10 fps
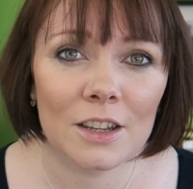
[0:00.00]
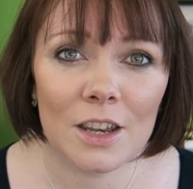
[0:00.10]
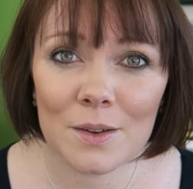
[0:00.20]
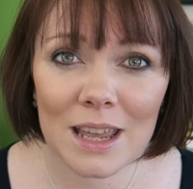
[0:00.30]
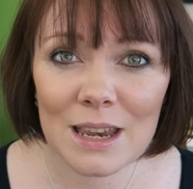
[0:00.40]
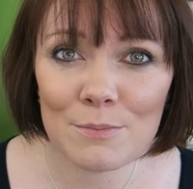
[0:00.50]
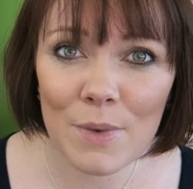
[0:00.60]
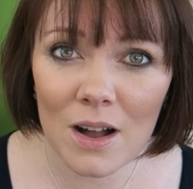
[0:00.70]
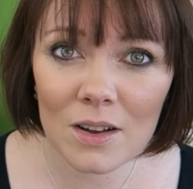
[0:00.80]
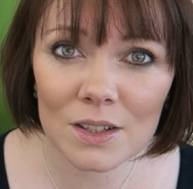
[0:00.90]
You don't get any
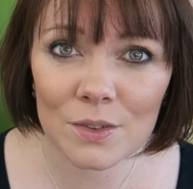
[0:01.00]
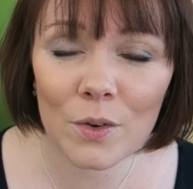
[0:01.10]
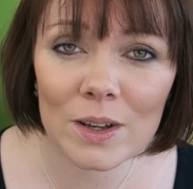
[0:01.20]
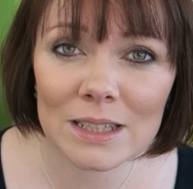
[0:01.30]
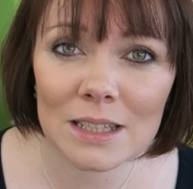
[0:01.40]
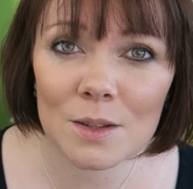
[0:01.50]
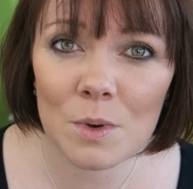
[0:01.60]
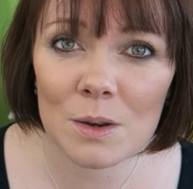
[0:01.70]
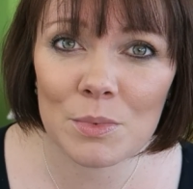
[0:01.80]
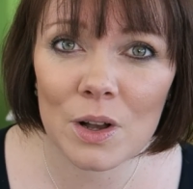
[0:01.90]
marks for writing the
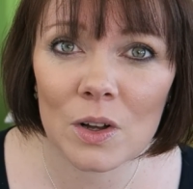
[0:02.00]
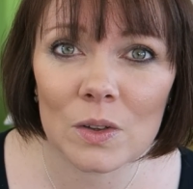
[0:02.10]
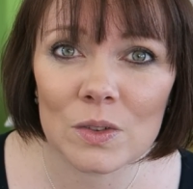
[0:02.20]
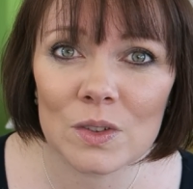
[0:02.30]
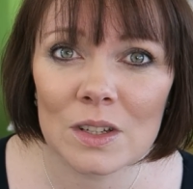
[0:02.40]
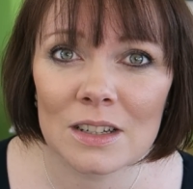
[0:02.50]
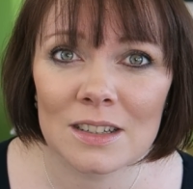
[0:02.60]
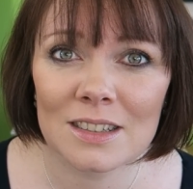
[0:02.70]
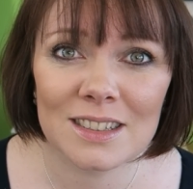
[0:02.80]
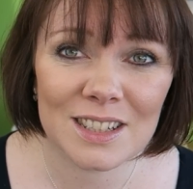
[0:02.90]
word because.
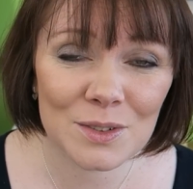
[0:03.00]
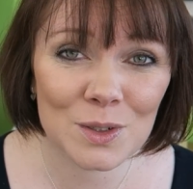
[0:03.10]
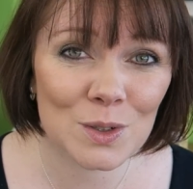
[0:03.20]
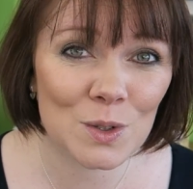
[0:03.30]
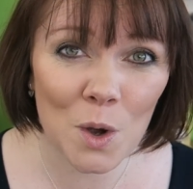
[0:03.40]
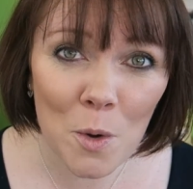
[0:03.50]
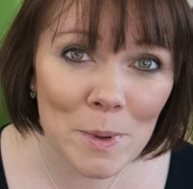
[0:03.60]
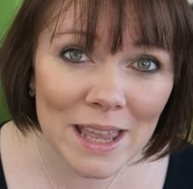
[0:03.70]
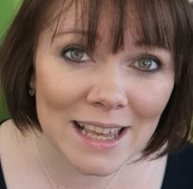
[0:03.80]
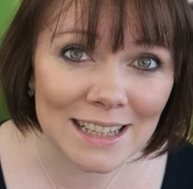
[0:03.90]
So
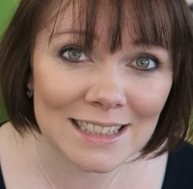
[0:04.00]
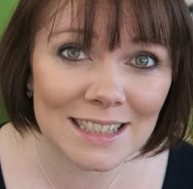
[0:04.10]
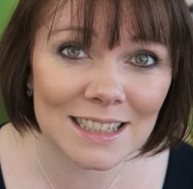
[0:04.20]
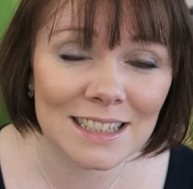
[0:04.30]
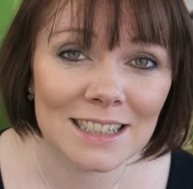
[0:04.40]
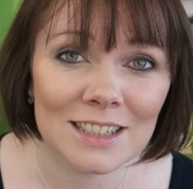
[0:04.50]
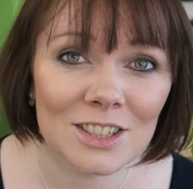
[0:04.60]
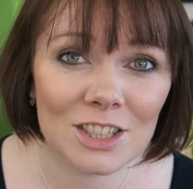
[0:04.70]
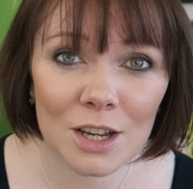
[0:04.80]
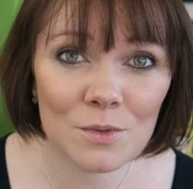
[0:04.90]
stop it.
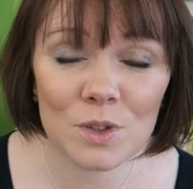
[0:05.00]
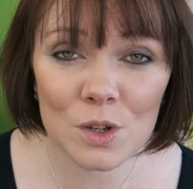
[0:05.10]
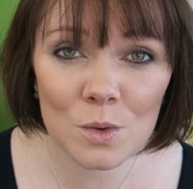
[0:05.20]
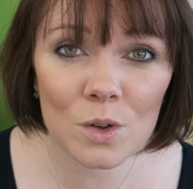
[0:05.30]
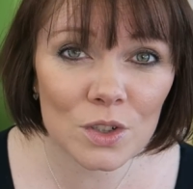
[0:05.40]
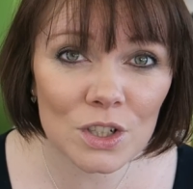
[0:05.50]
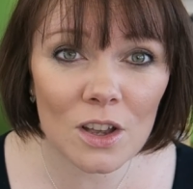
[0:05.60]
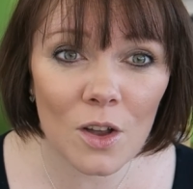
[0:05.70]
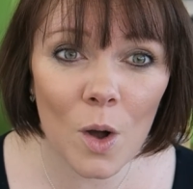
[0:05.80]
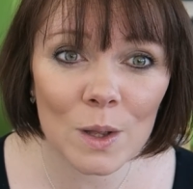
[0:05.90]
Don't, do not
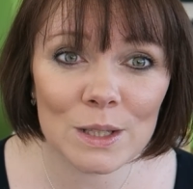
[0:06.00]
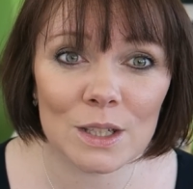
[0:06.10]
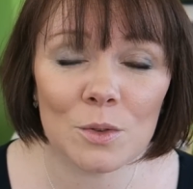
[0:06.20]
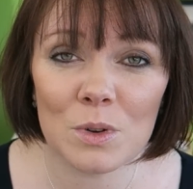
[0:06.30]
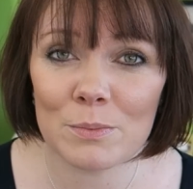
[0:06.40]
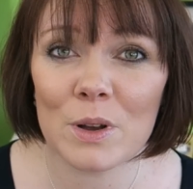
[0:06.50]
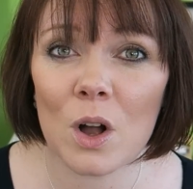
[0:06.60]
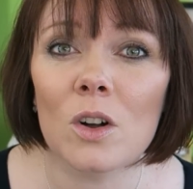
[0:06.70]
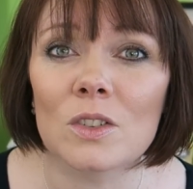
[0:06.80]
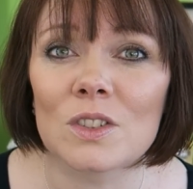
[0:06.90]
start your answer with
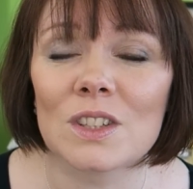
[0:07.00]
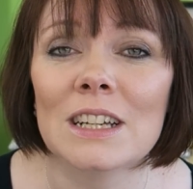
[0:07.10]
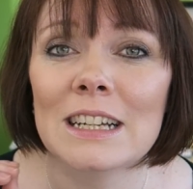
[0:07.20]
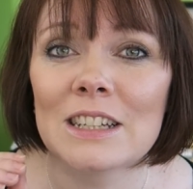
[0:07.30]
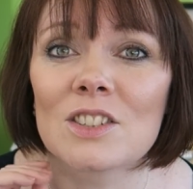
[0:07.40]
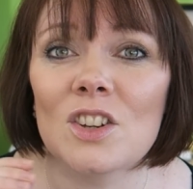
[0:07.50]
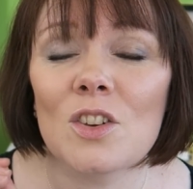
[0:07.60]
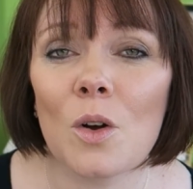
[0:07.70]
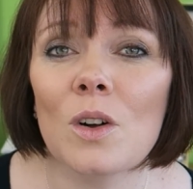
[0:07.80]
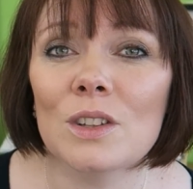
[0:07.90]
because.
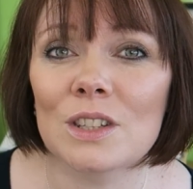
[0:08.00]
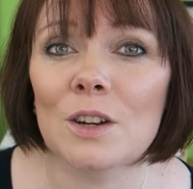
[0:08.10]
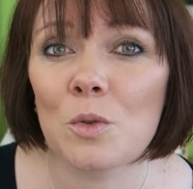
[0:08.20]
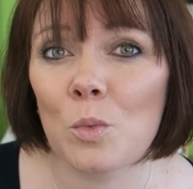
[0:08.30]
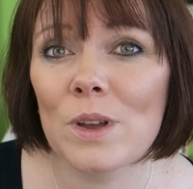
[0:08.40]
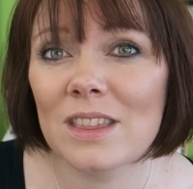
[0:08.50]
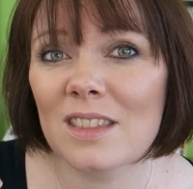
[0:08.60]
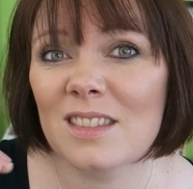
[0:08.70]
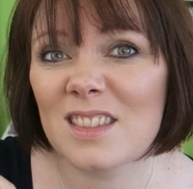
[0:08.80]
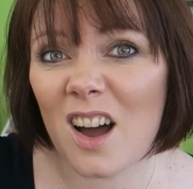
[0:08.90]
Start your answer with
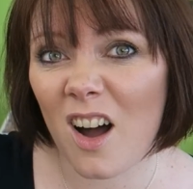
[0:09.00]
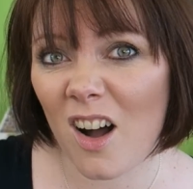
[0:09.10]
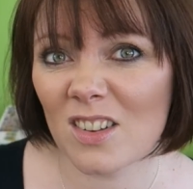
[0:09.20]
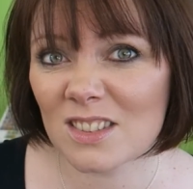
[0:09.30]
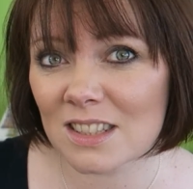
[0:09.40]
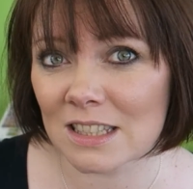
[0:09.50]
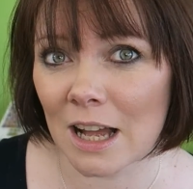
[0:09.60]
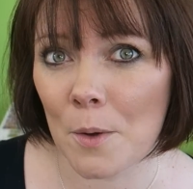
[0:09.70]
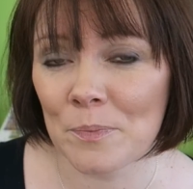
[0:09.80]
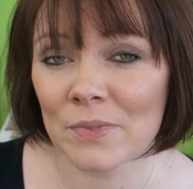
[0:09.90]
the
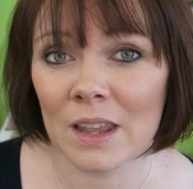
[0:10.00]
answer.